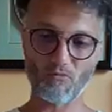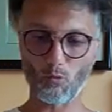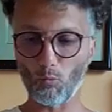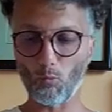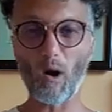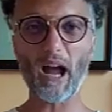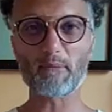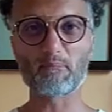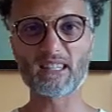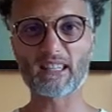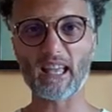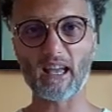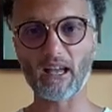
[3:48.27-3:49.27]

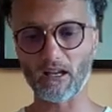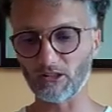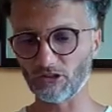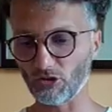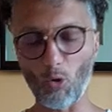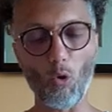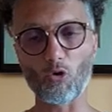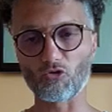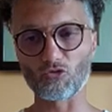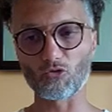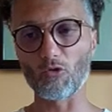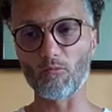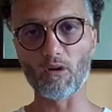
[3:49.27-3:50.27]
wipes the whole
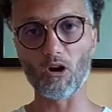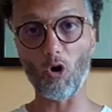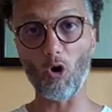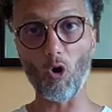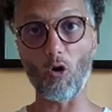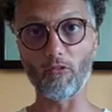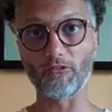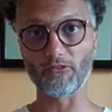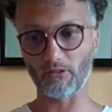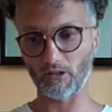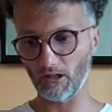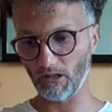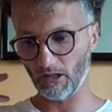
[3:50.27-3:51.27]
room off
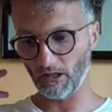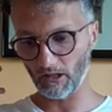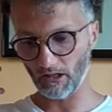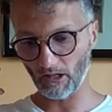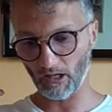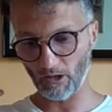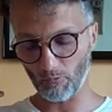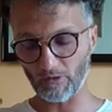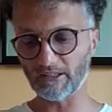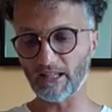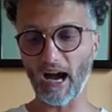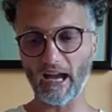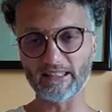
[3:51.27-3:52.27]
with
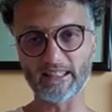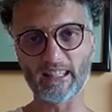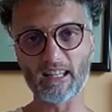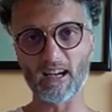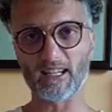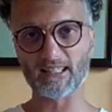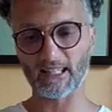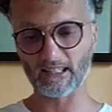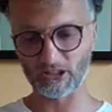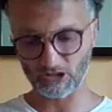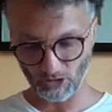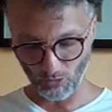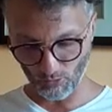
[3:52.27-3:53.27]
the ideas
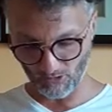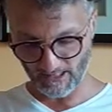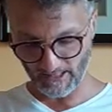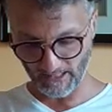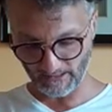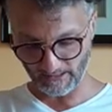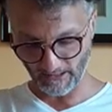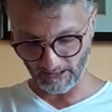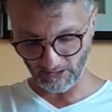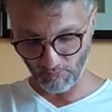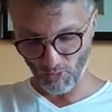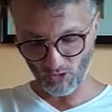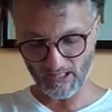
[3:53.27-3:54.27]
and thoughts and
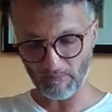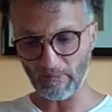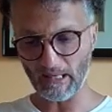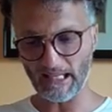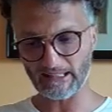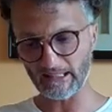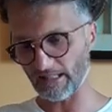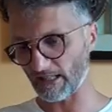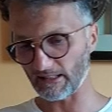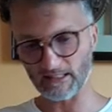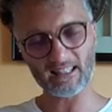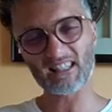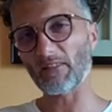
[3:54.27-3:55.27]
the possibilities, and
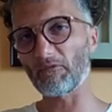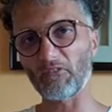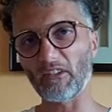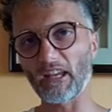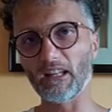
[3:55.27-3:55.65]
it doesn't